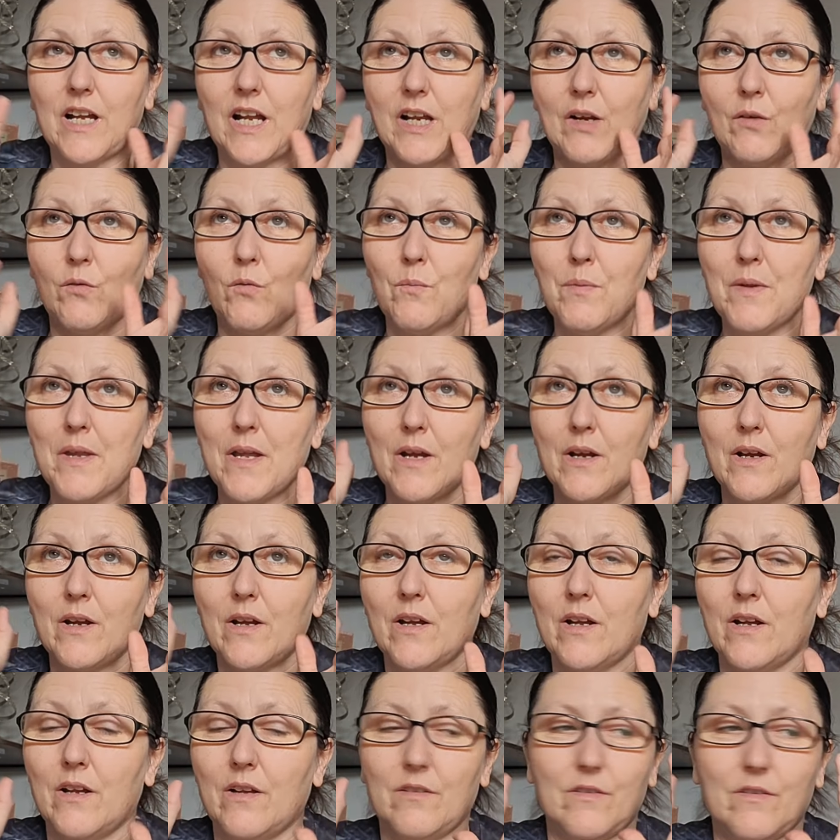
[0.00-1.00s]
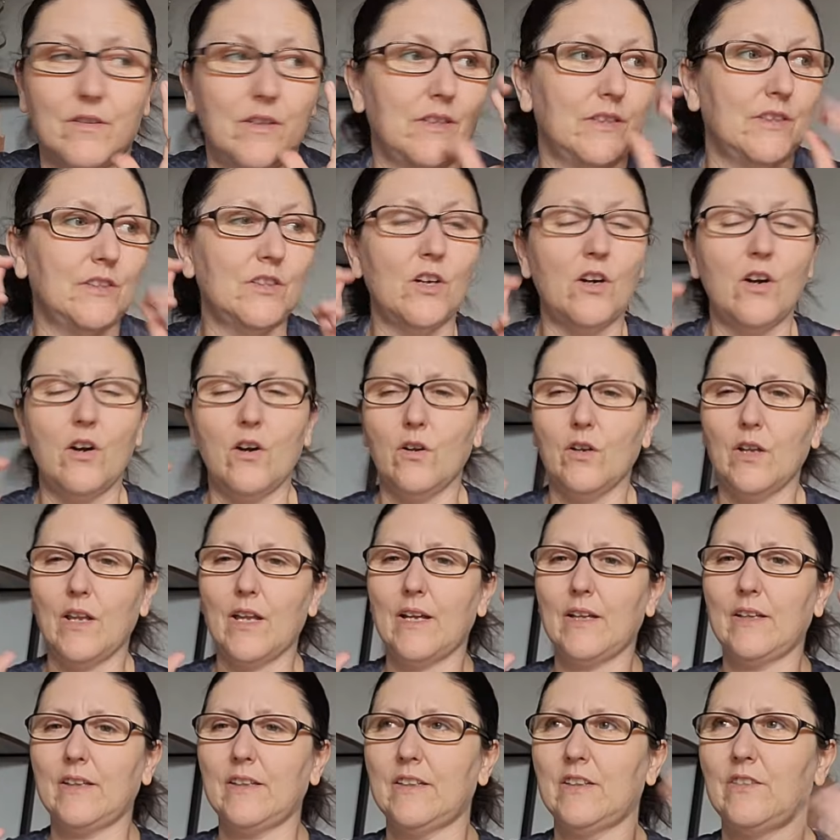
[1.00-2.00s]
I won't be able to, you know,
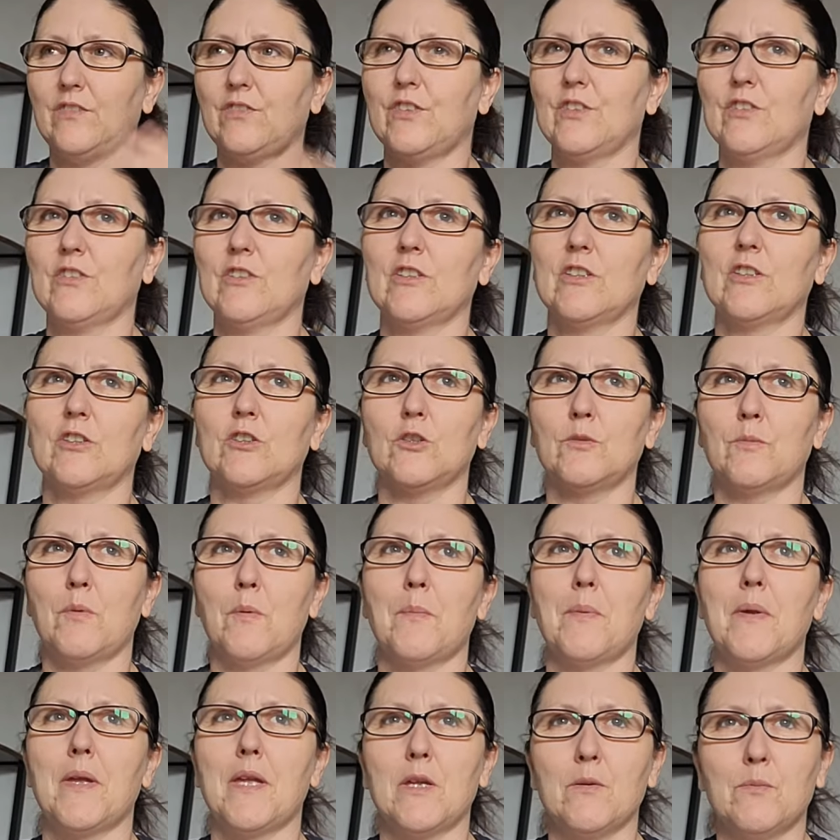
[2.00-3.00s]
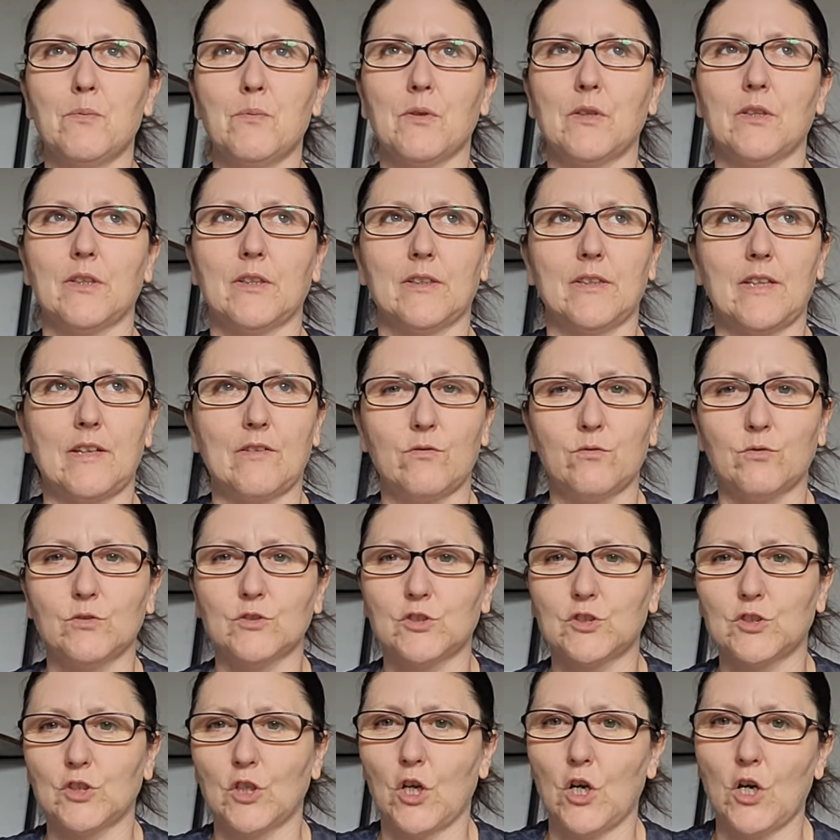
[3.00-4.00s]
like if you're in a group of people and
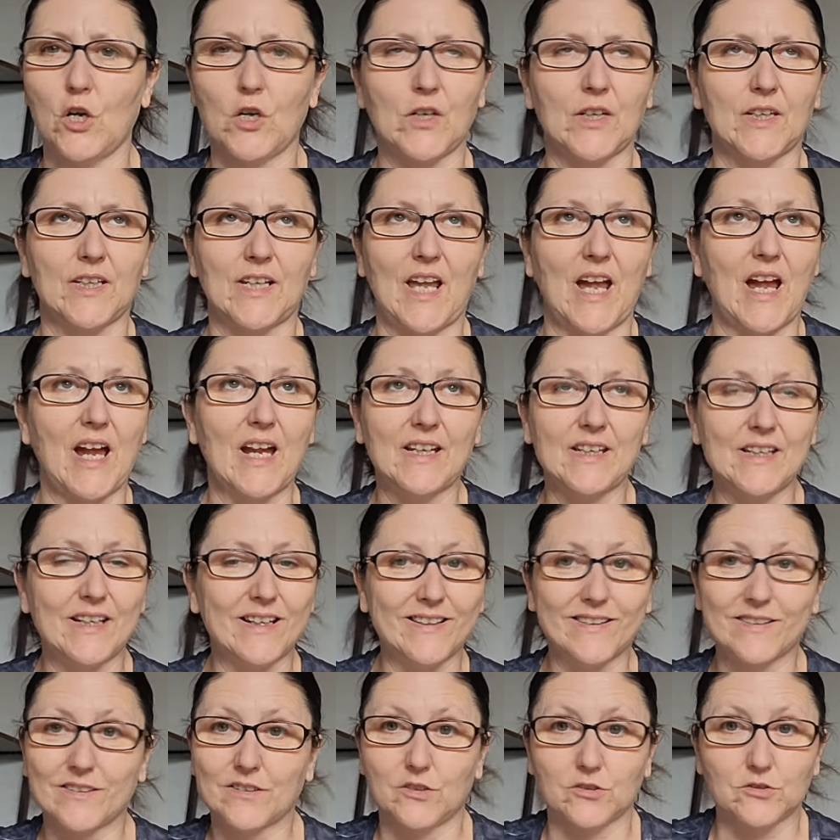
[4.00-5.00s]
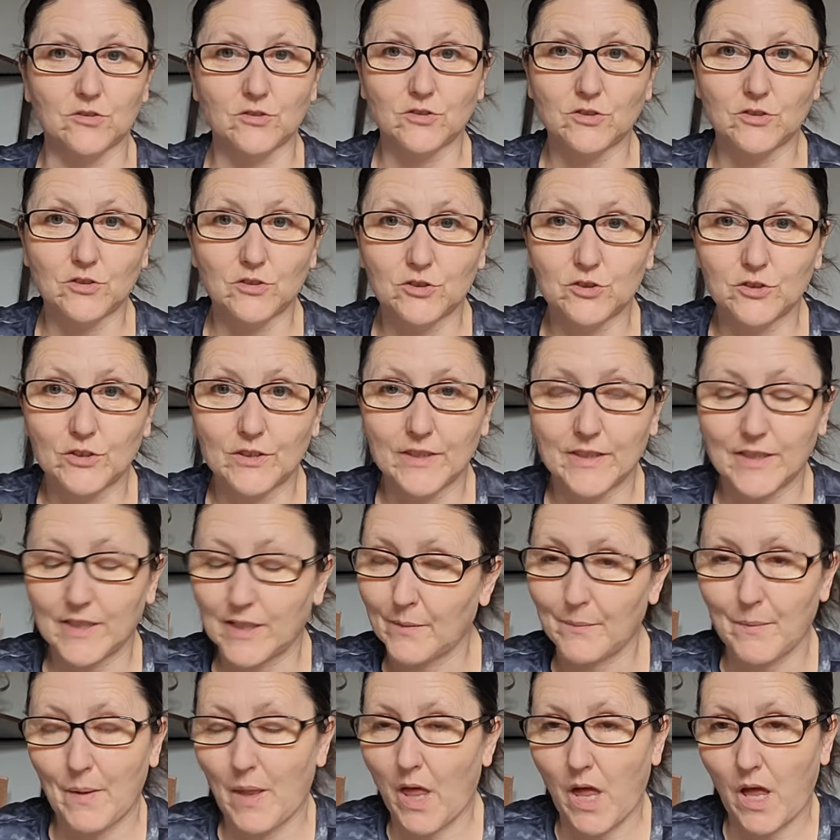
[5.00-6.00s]
everyone's talking, I can't concentrate.
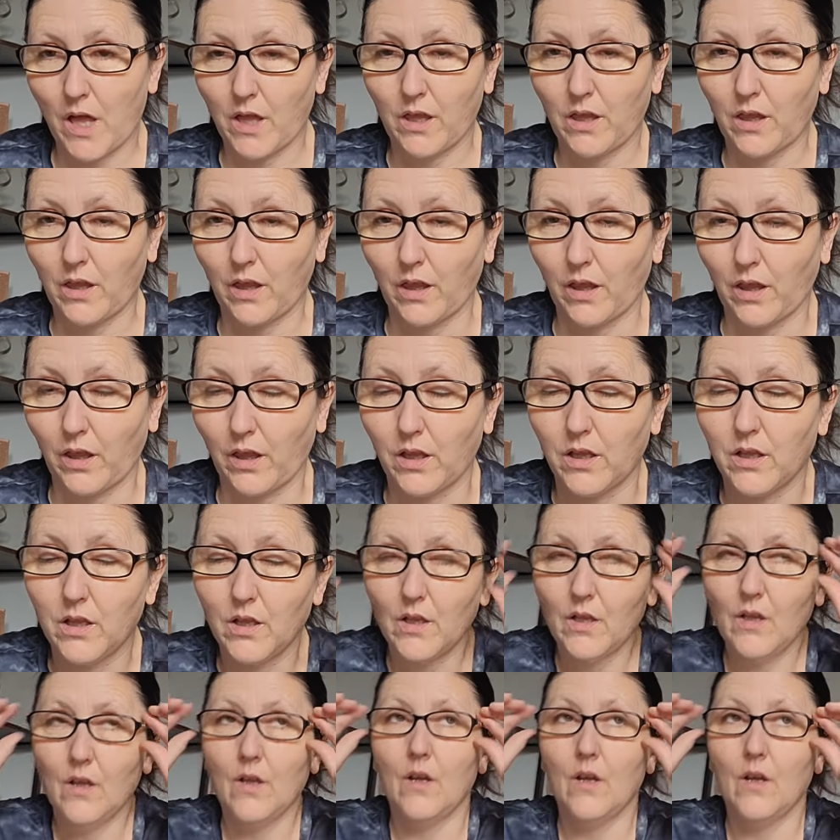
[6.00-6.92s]
And I'm like, oh,